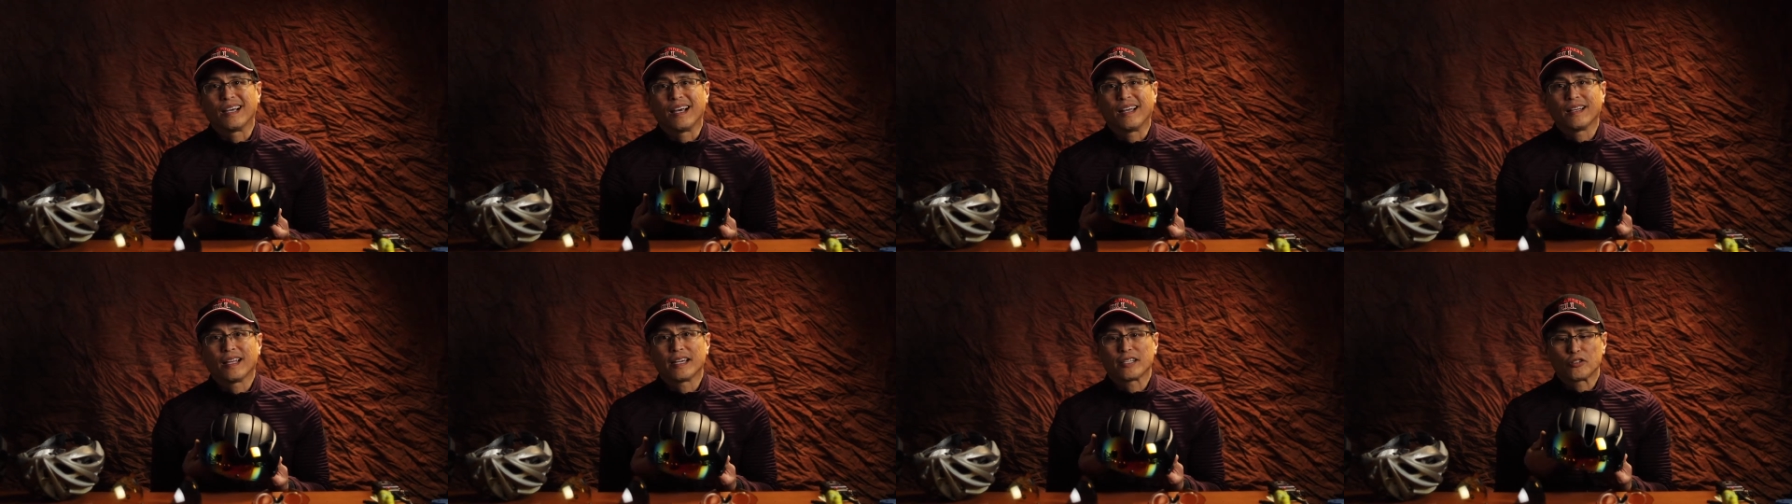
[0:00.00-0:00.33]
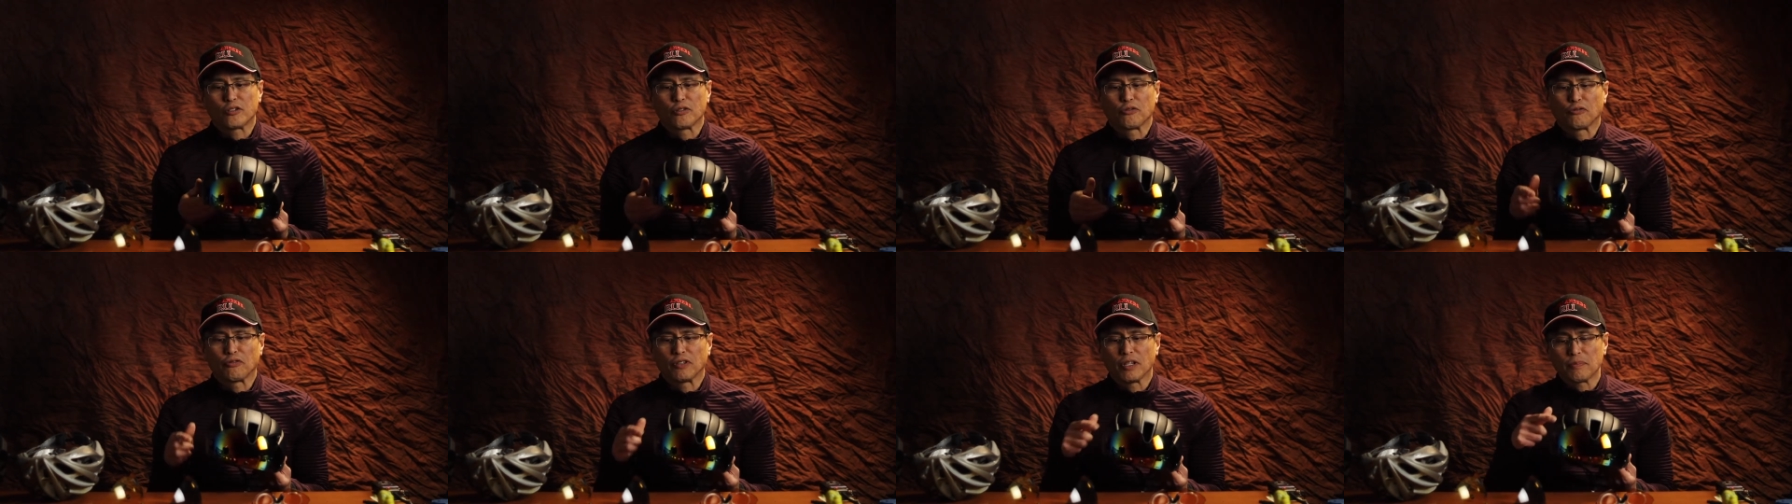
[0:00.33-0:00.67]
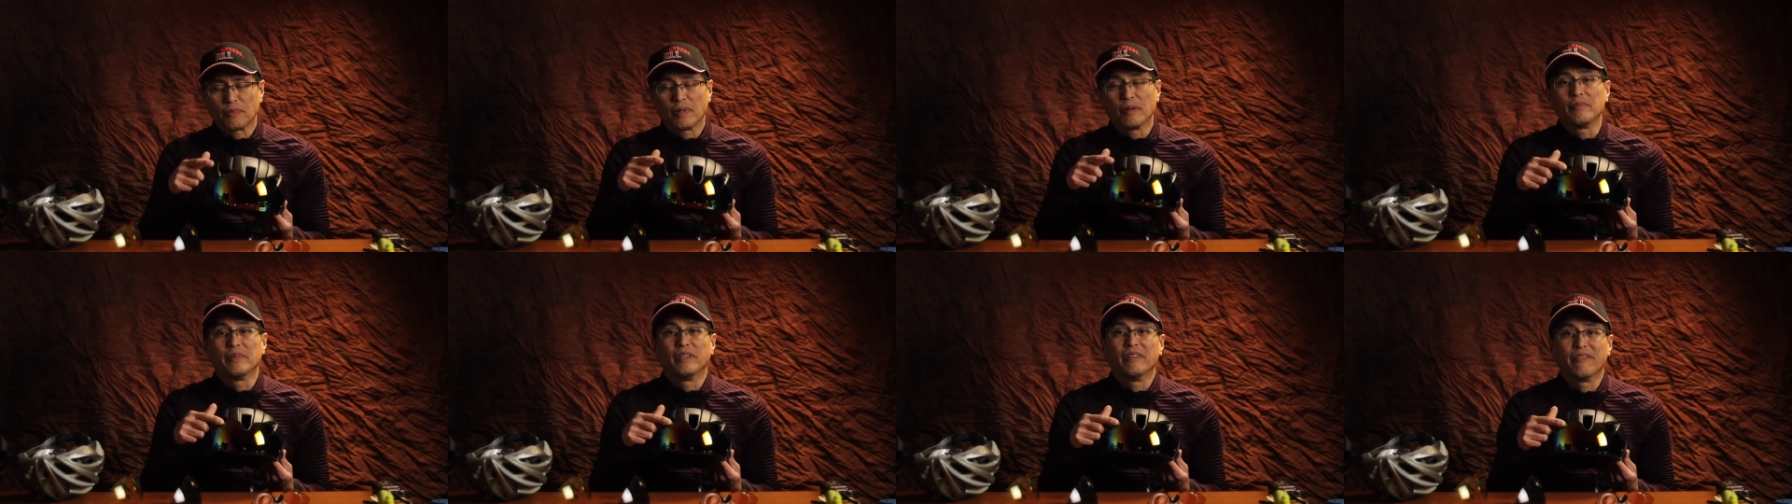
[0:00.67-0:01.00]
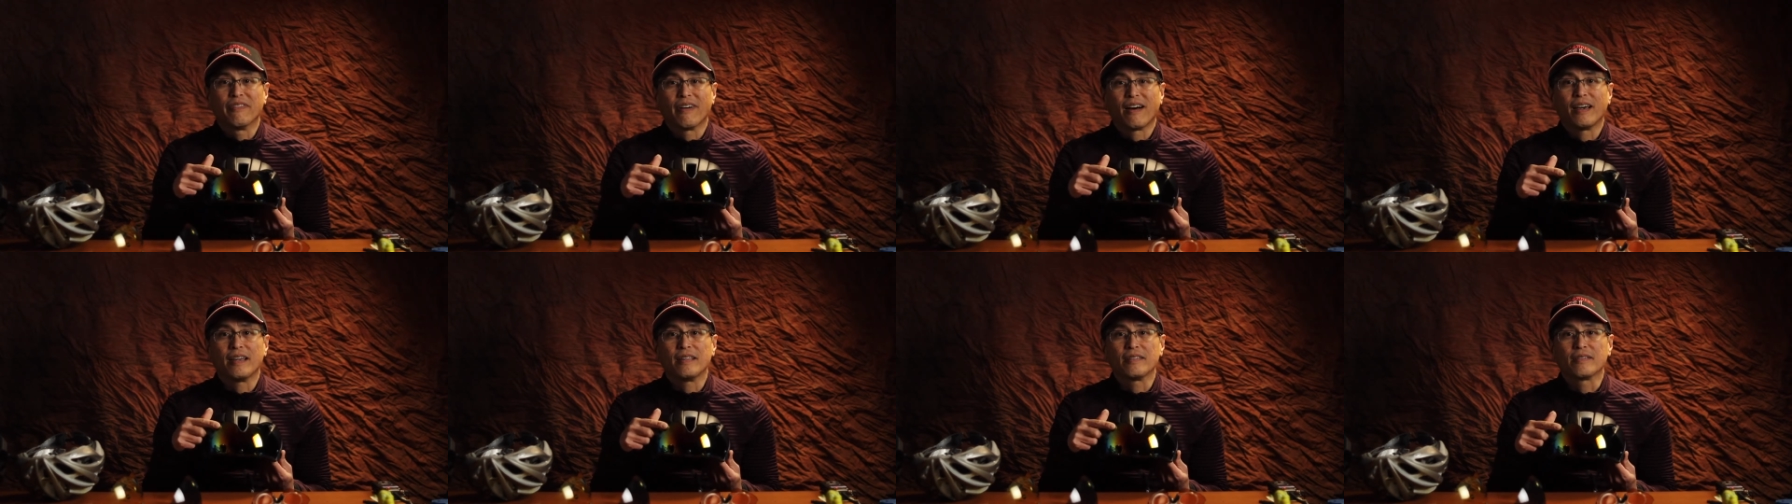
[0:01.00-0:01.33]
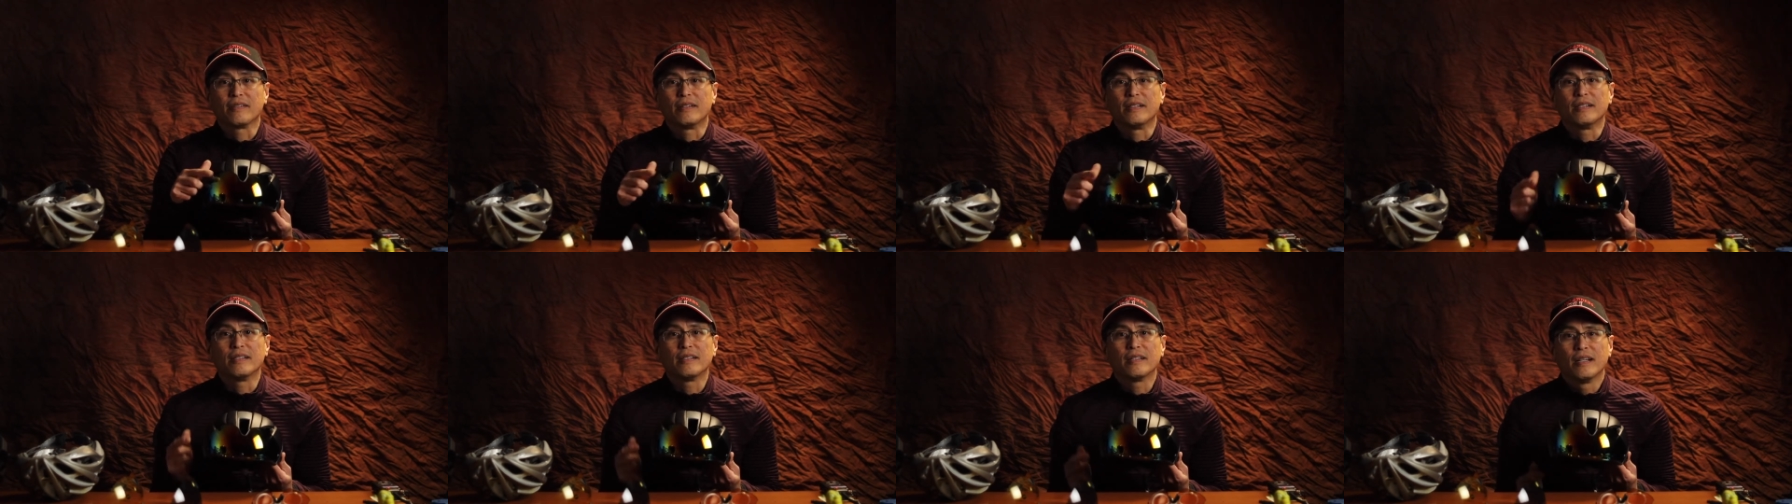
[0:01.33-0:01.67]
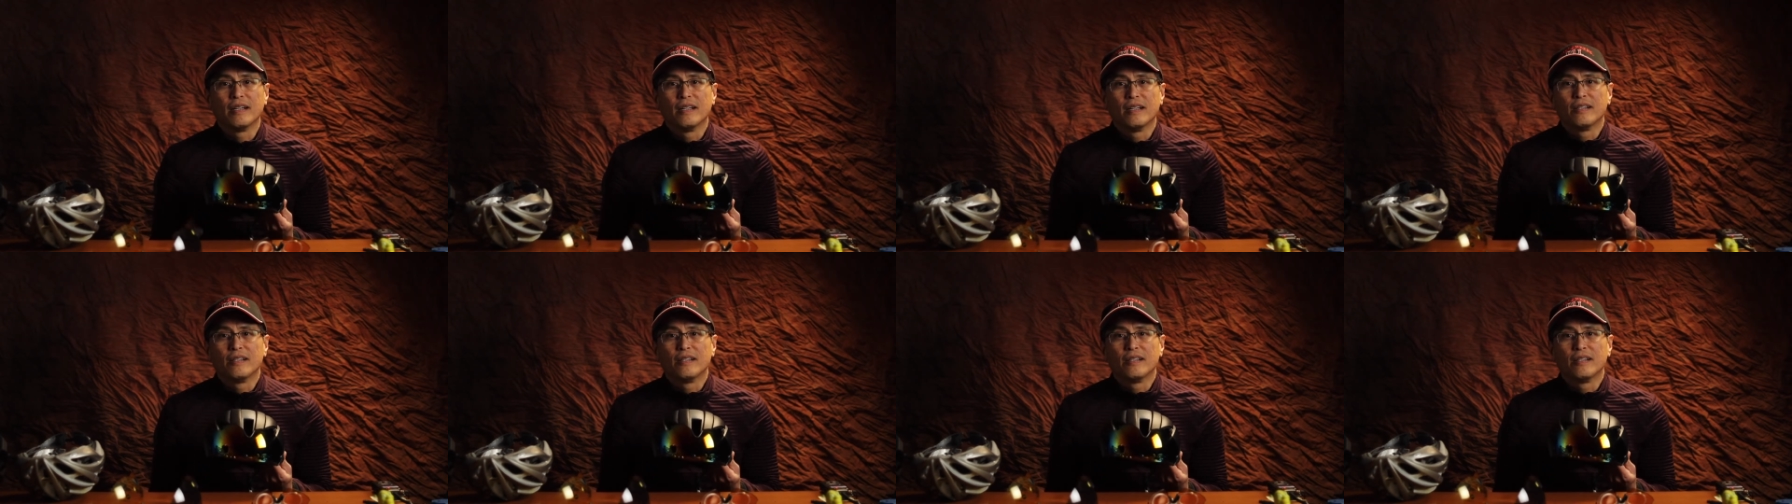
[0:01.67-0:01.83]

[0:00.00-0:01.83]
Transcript: I like to flip up the visor